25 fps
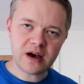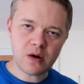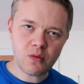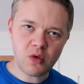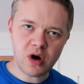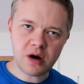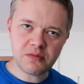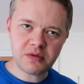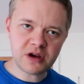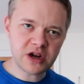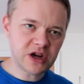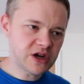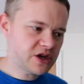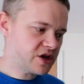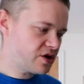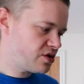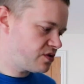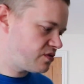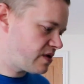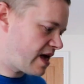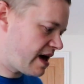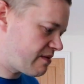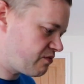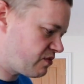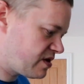And what I'm going to do
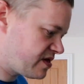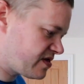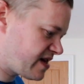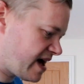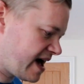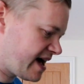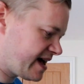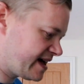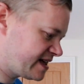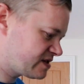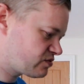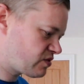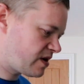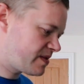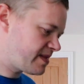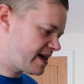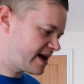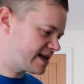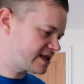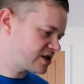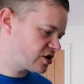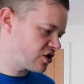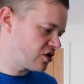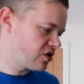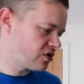then with that is, when
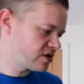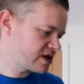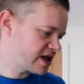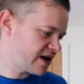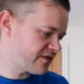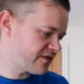that's cooked